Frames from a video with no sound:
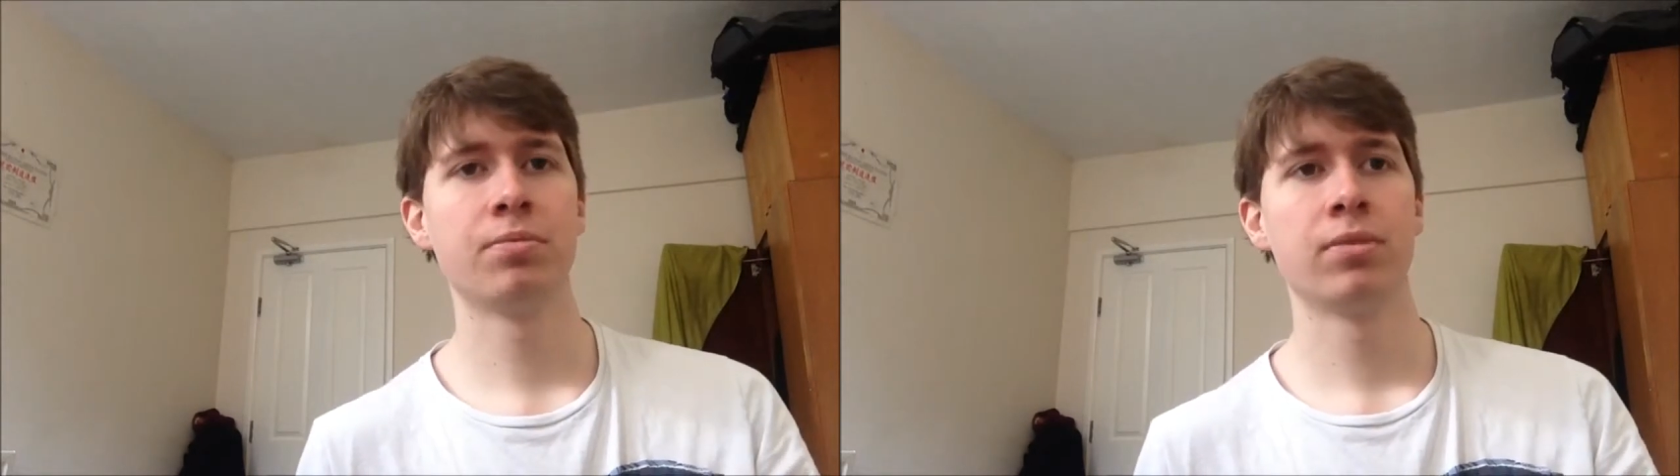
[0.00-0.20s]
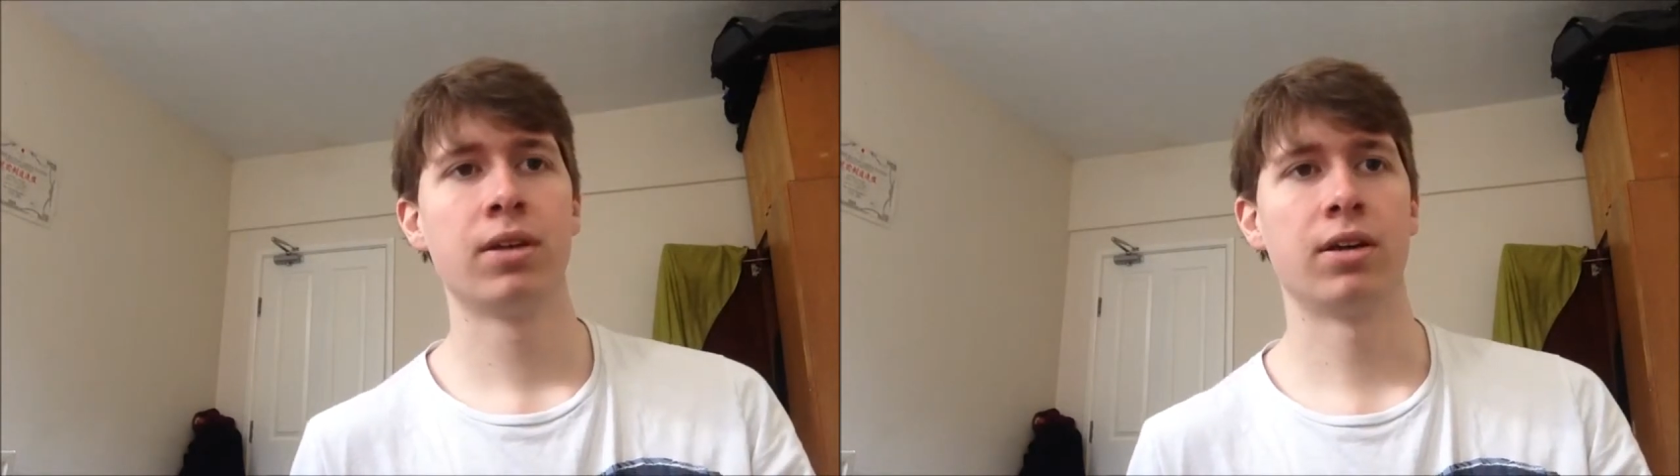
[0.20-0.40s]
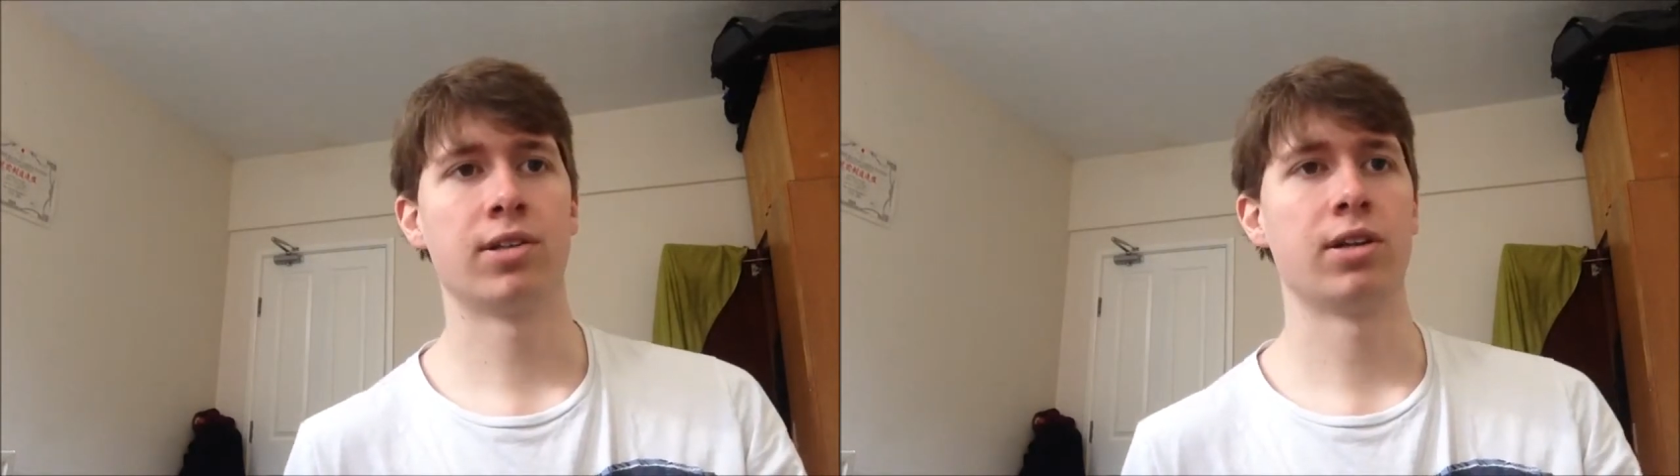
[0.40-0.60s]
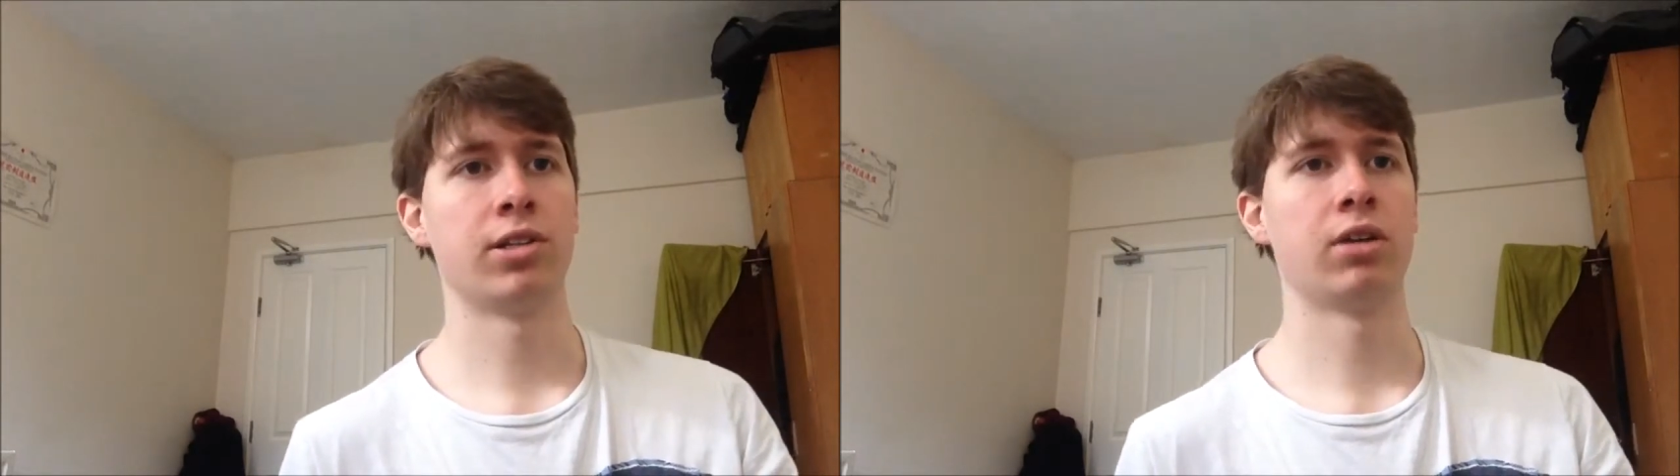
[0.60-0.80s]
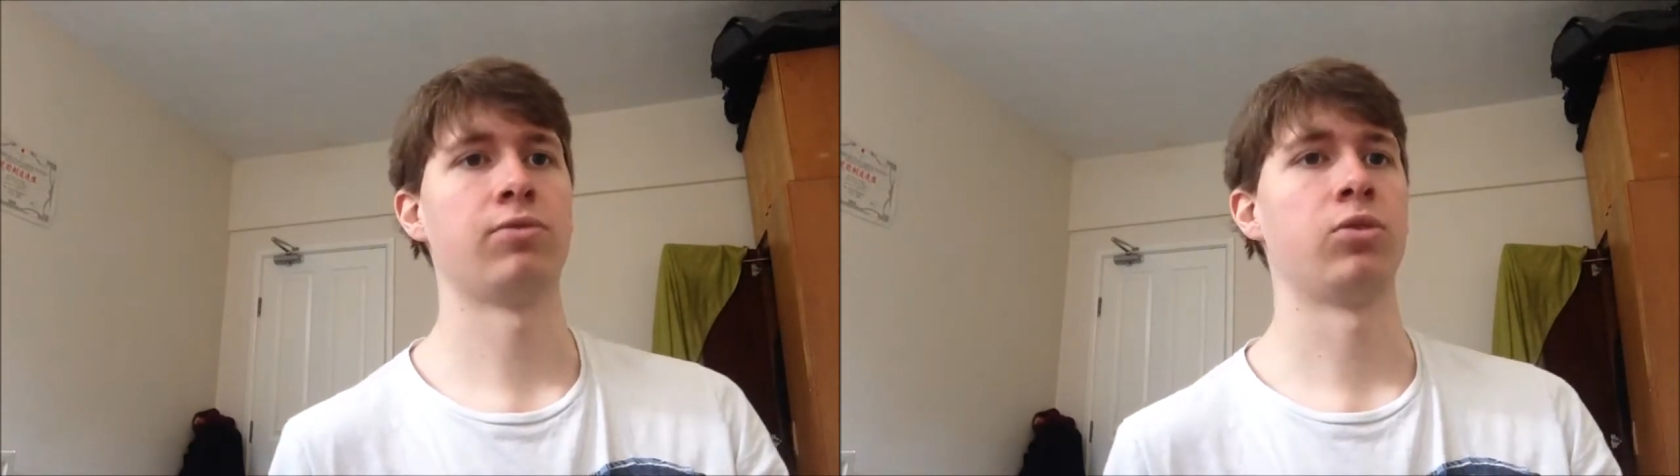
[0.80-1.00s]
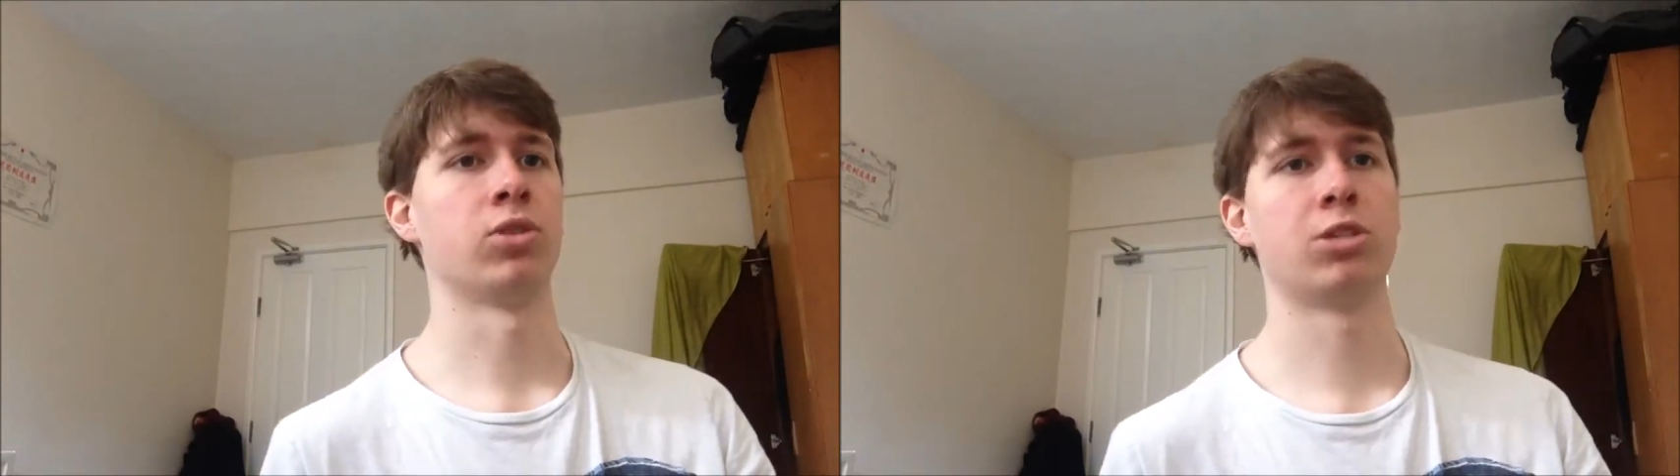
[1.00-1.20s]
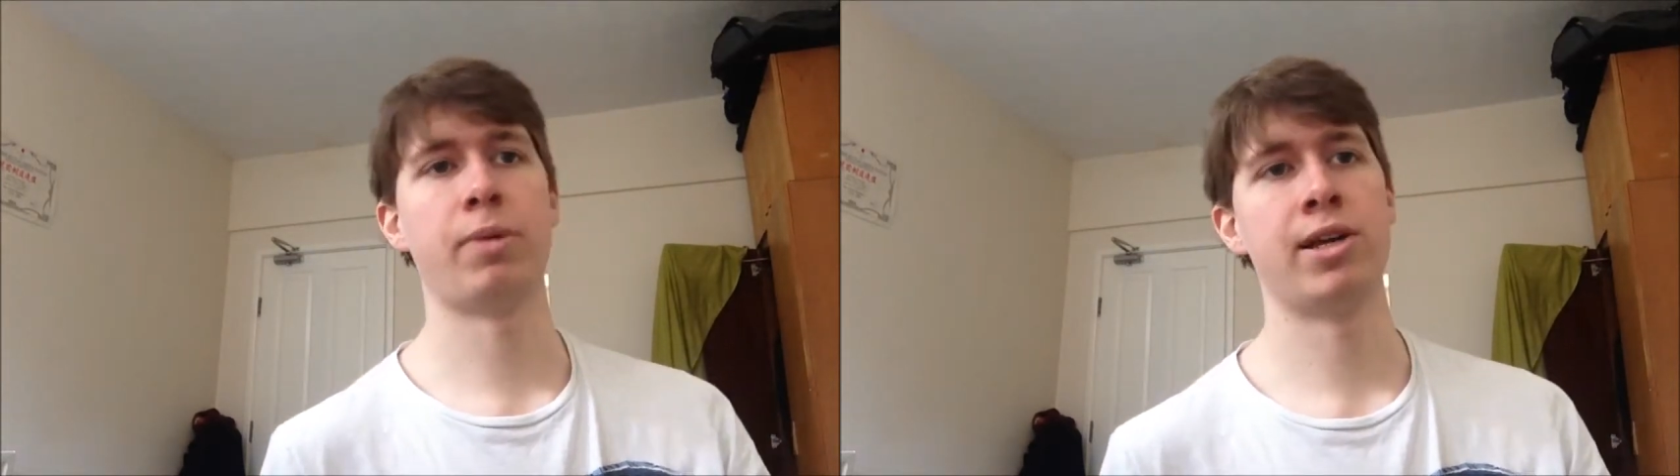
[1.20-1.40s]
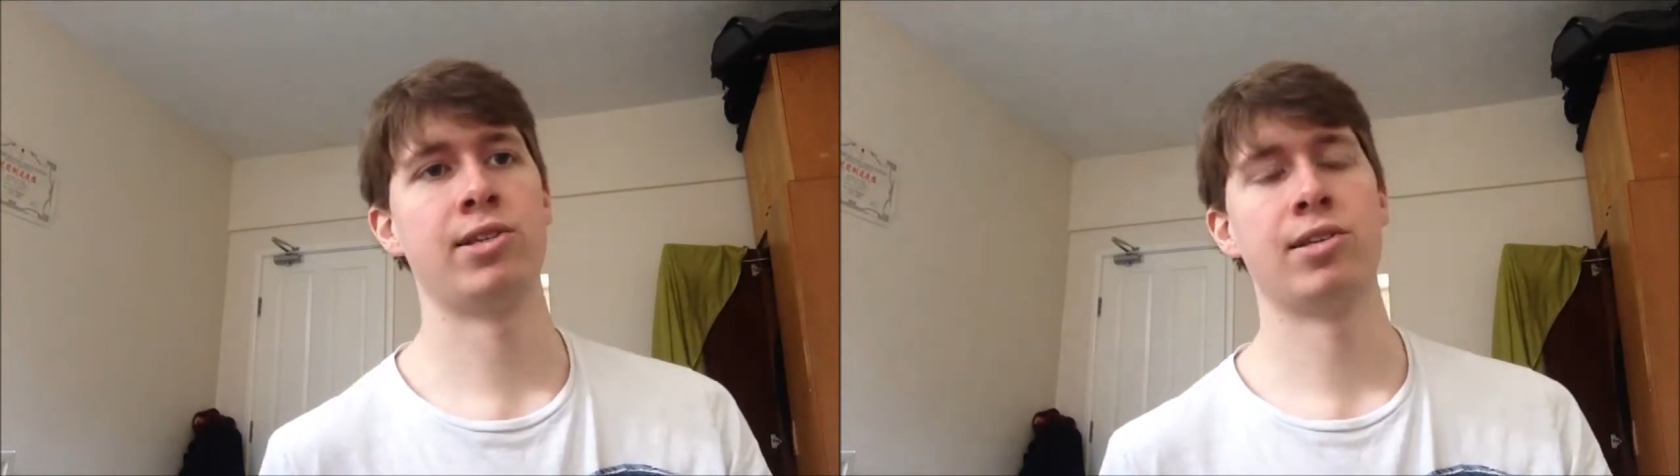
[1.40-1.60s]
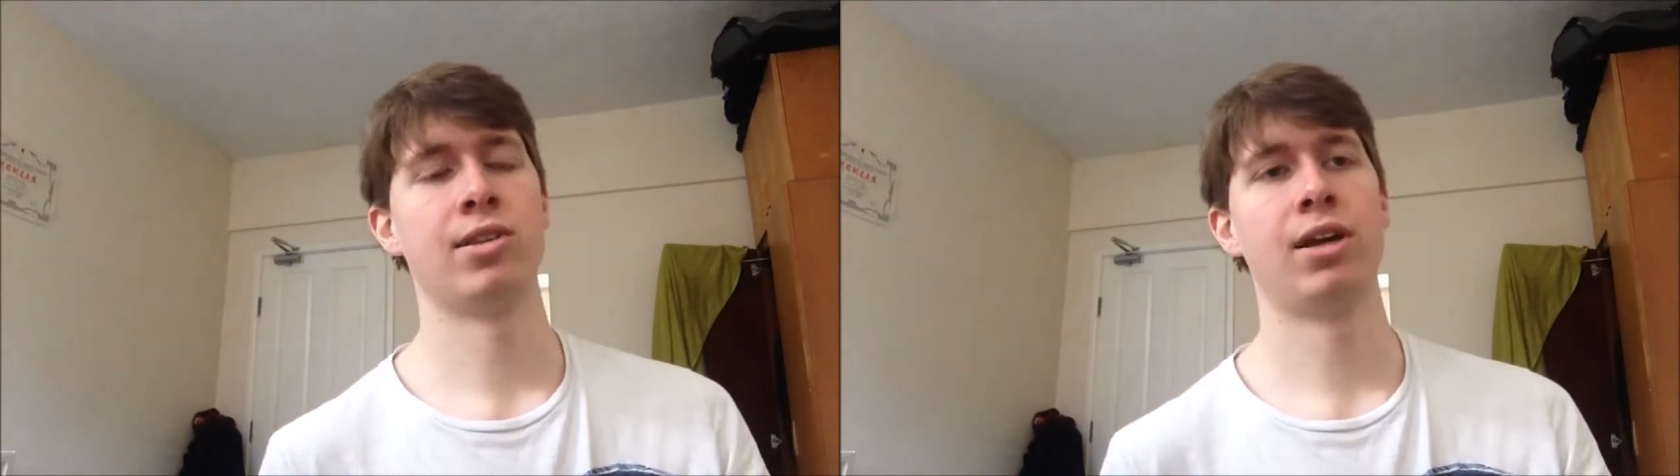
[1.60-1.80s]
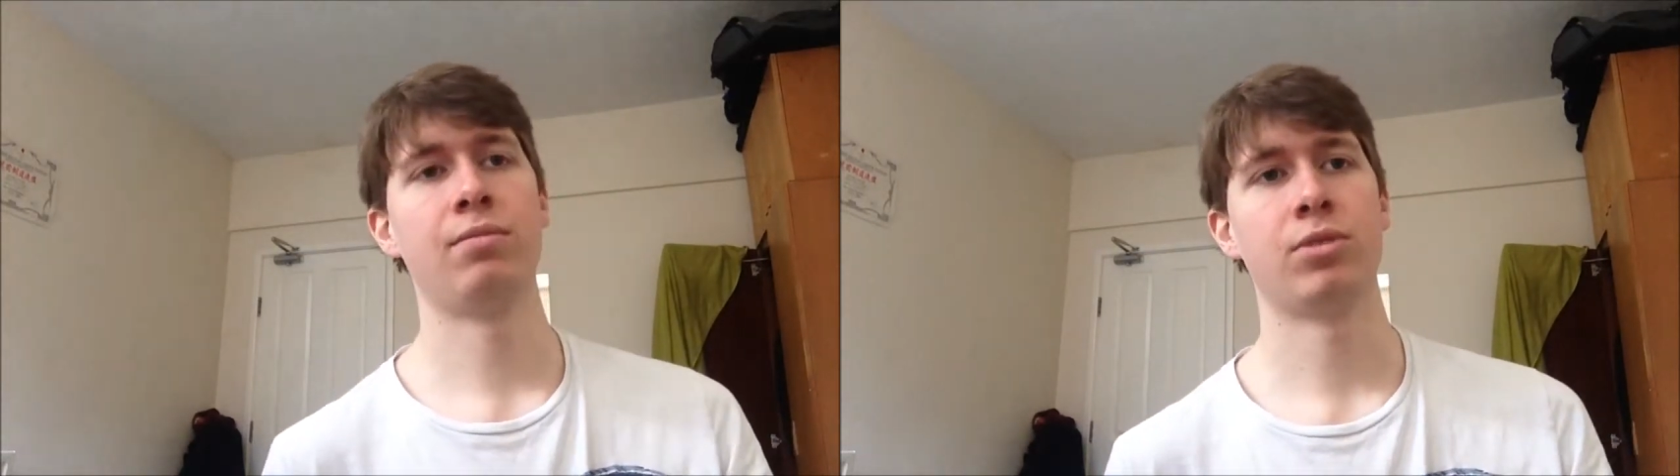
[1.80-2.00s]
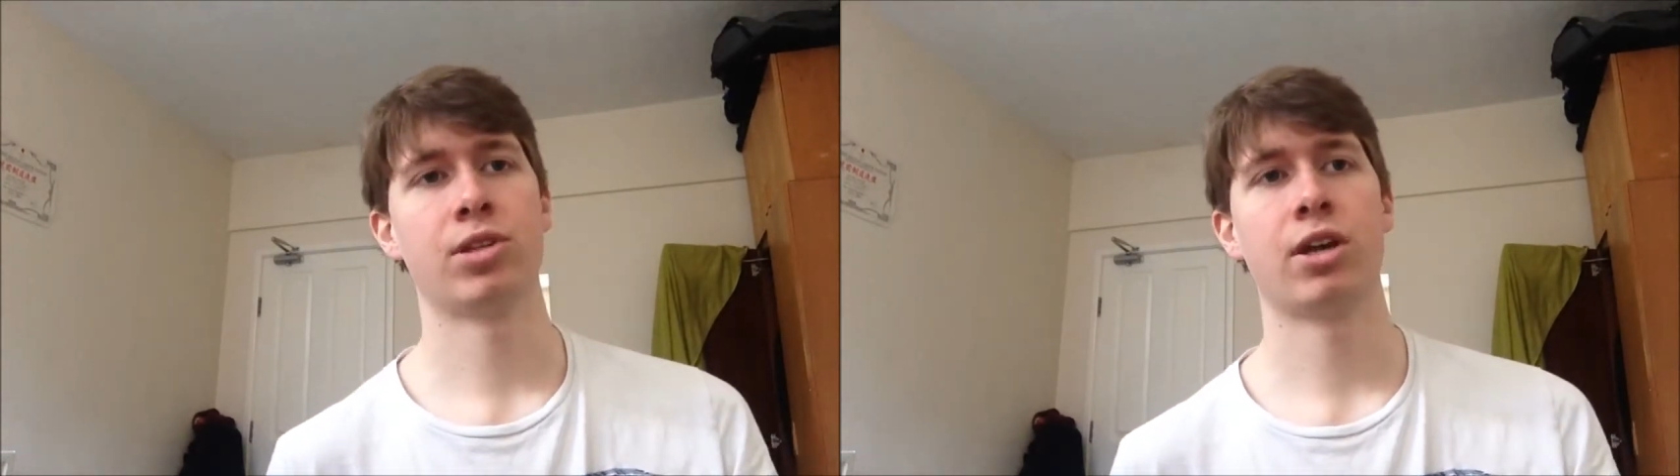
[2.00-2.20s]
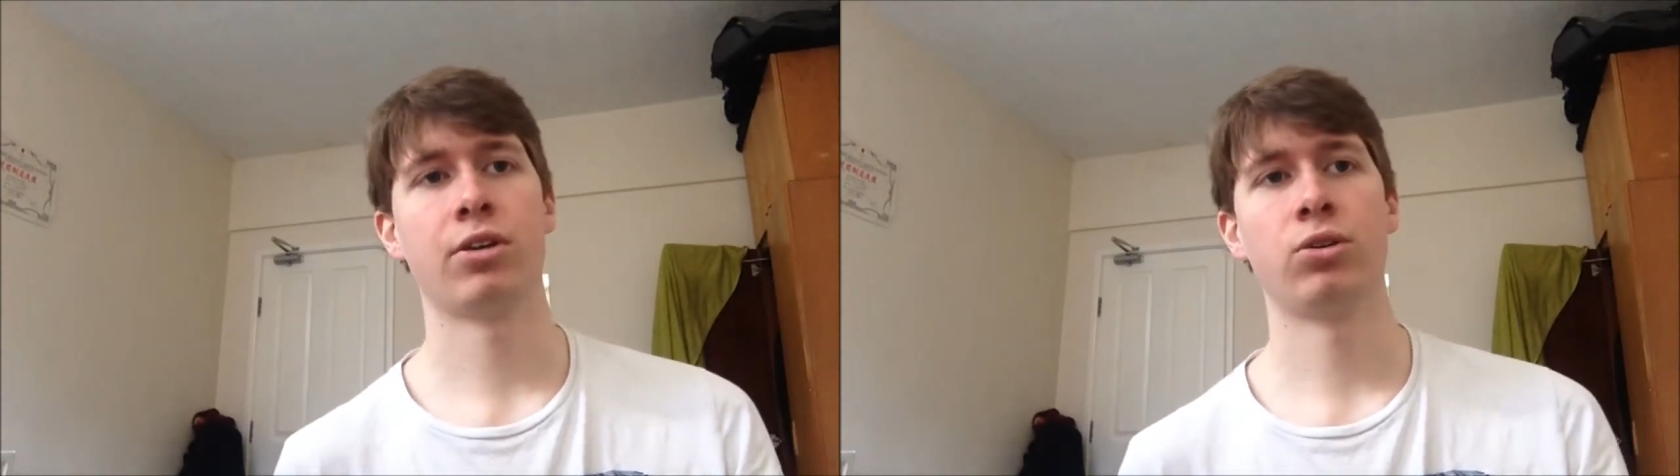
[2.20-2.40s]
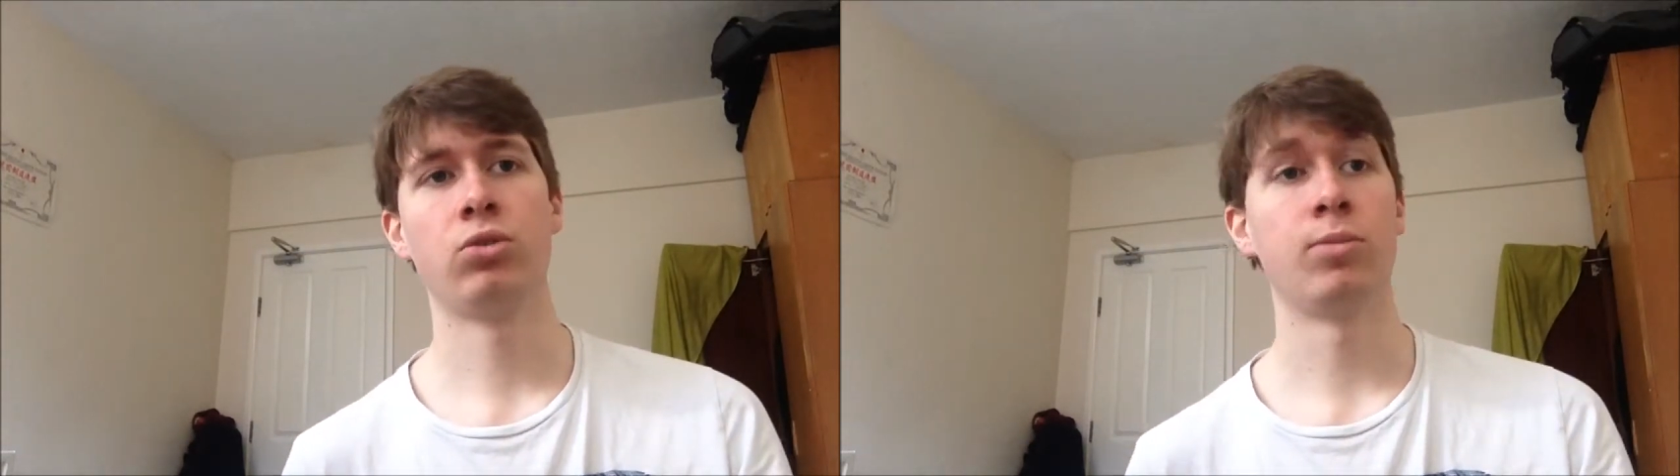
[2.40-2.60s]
I decided to go for Space Islam, it's kind of cool.